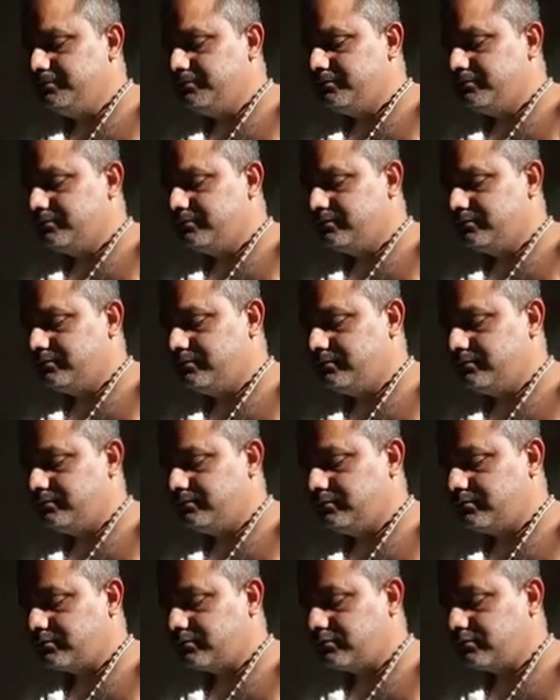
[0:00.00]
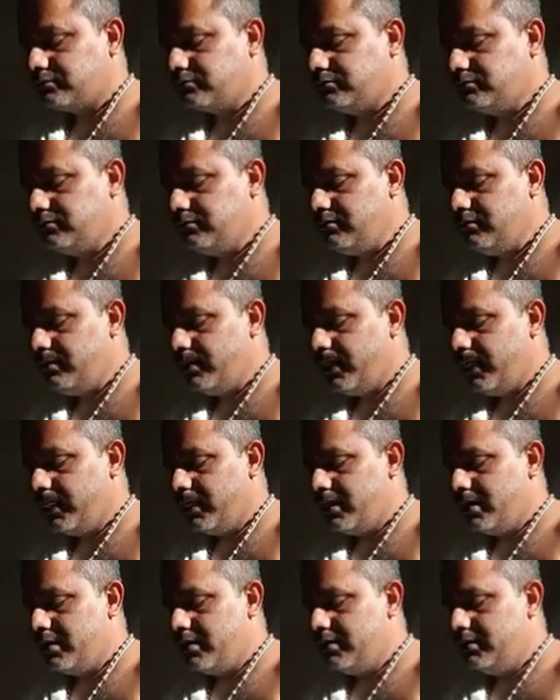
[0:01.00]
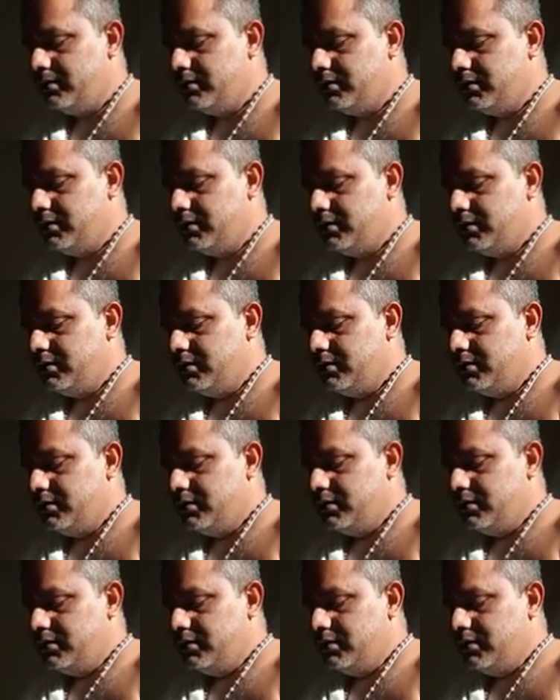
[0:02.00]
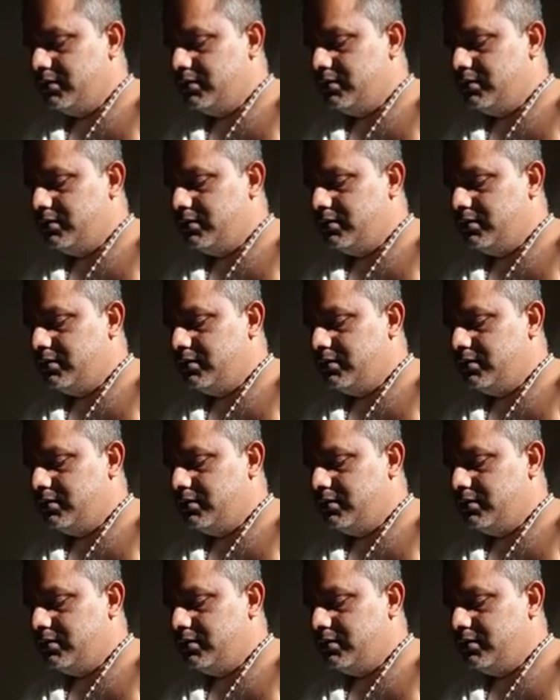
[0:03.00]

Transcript: (no one is talking)